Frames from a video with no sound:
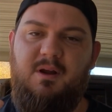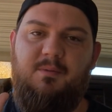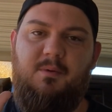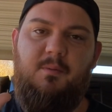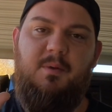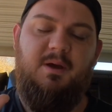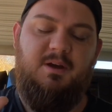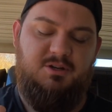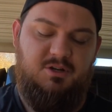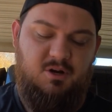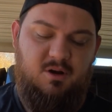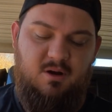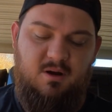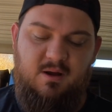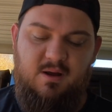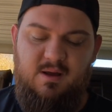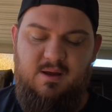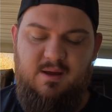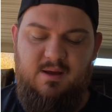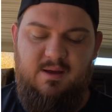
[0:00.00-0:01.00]
up a picture.
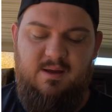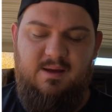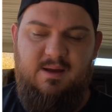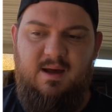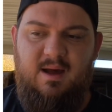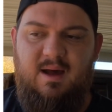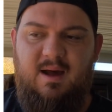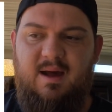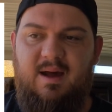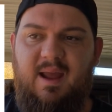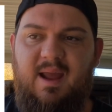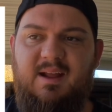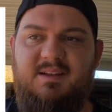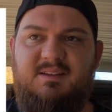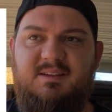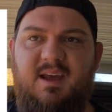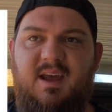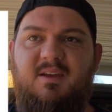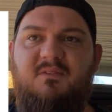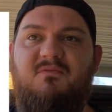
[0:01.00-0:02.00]

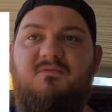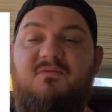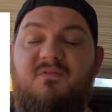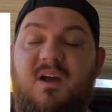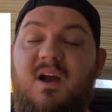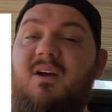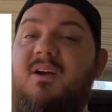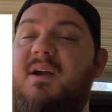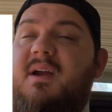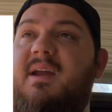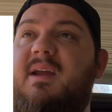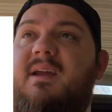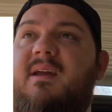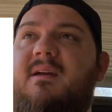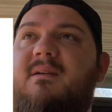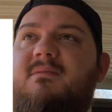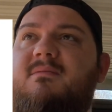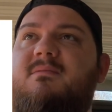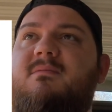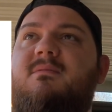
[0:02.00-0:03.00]
It's a very
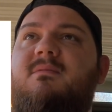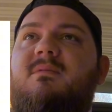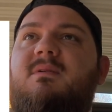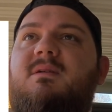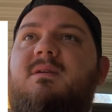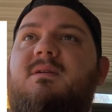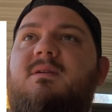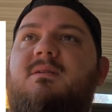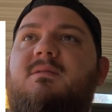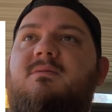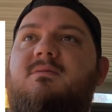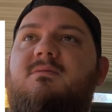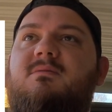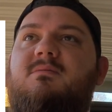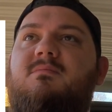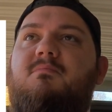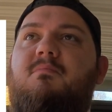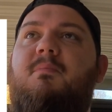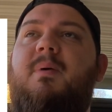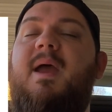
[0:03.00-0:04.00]

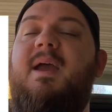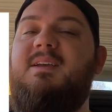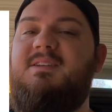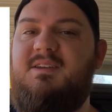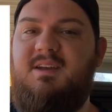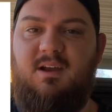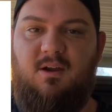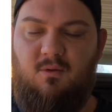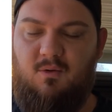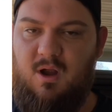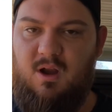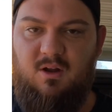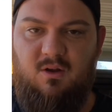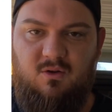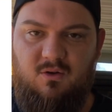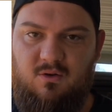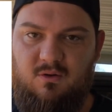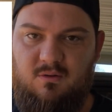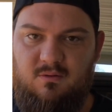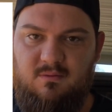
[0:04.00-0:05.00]
basic
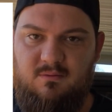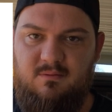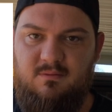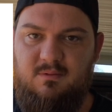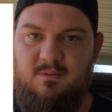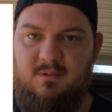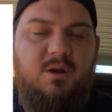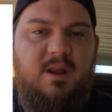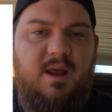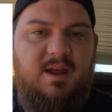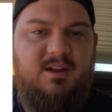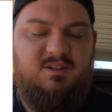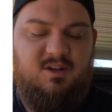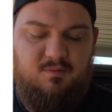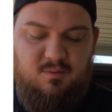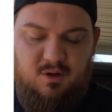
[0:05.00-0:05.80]
reticle. 1:8s are